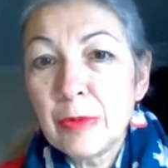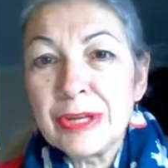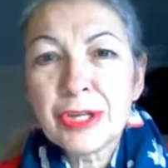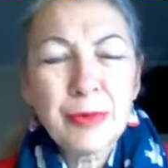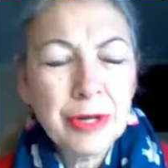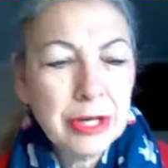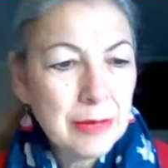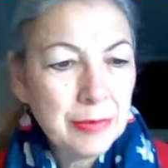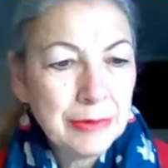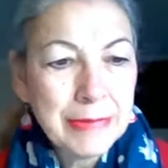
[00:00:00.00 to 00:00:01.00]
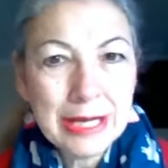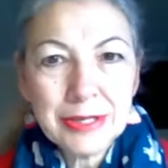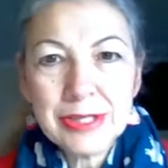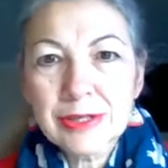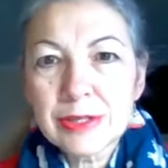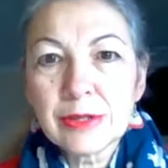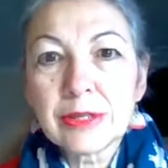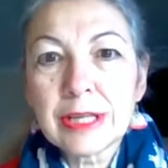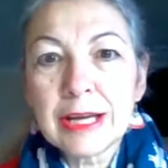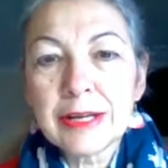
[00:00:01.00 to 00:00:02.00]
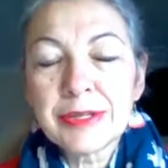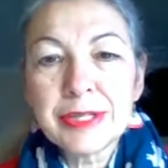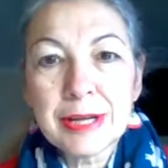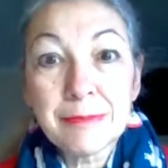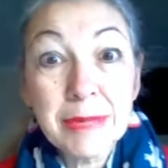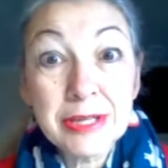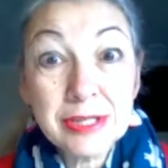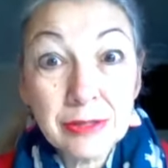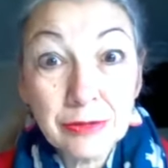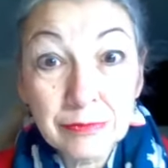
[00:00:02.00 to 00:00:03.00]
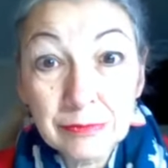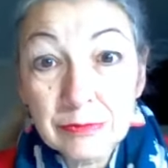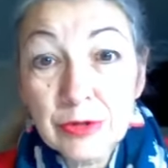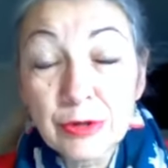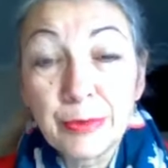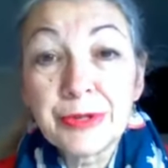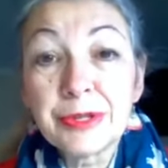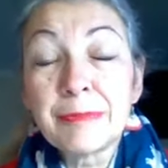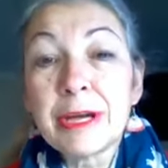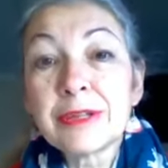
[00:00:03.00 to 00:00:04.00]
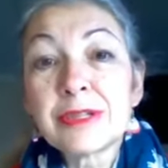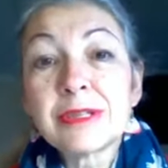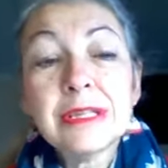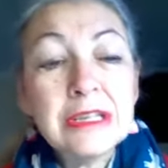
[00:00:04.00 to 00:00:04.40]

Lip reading: and she wanted a couple of masses looked at because he's had mast cell tumors in the past.